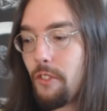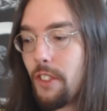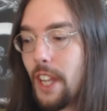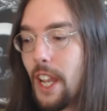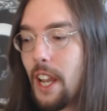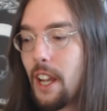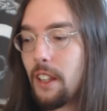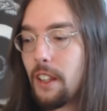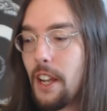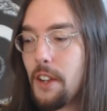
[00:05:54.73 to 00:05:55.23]

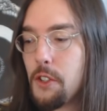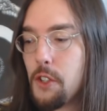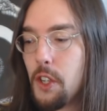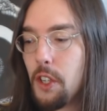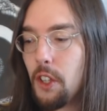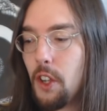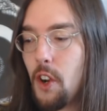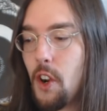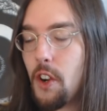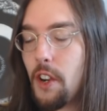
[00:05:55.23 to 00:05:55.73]
Yeah,
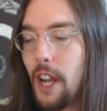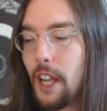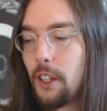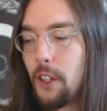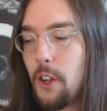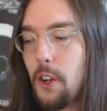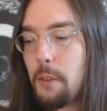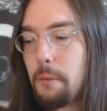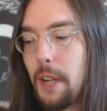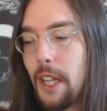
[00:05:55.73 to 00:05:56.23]
lesson learned. I
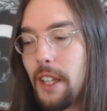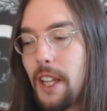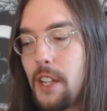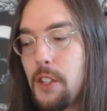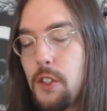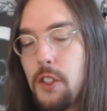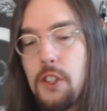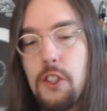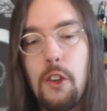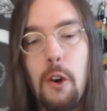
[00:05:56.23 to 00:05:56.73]
learned my
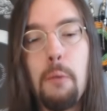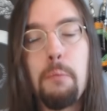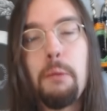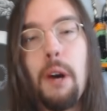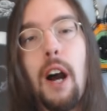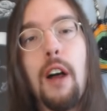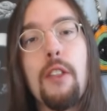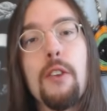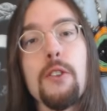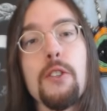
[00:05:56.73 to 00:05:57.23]
lesson. Don't
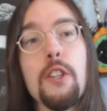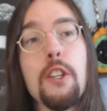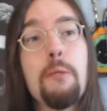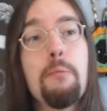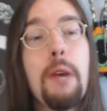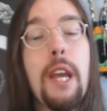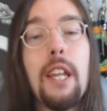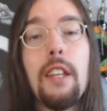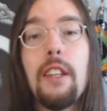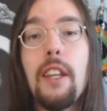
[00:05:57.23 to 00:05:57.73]
bother to
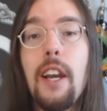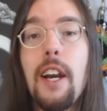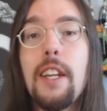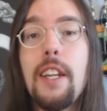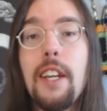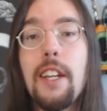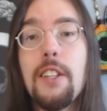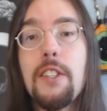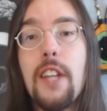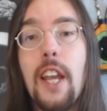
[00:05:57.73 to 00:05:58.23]
debate the
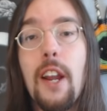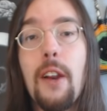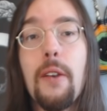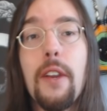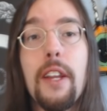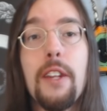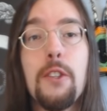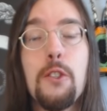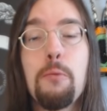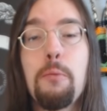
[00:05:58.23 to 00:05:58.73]

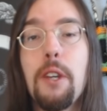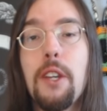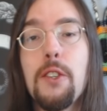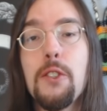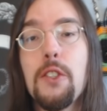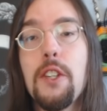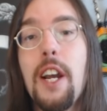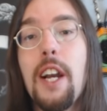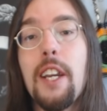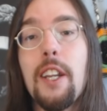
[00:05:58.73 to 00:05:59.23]
identitarians
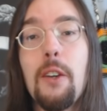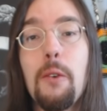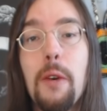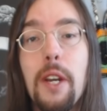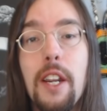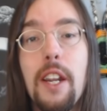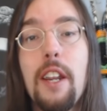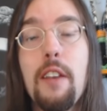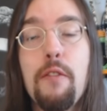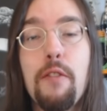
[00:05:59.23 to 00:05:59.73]
because you're not going to
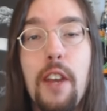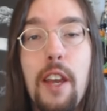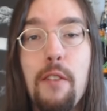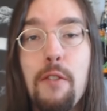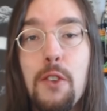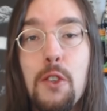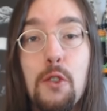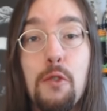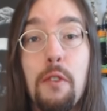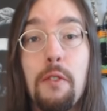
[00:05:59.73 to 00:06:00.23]
win any
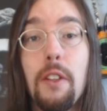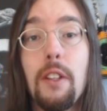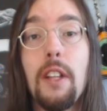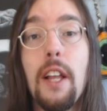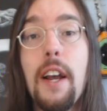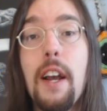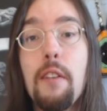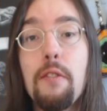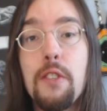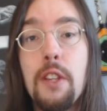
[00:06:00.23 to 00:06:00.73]
favors from the
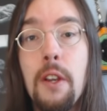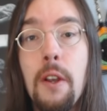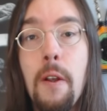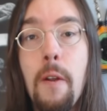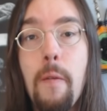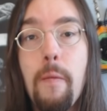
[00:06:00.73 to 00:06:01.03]
left.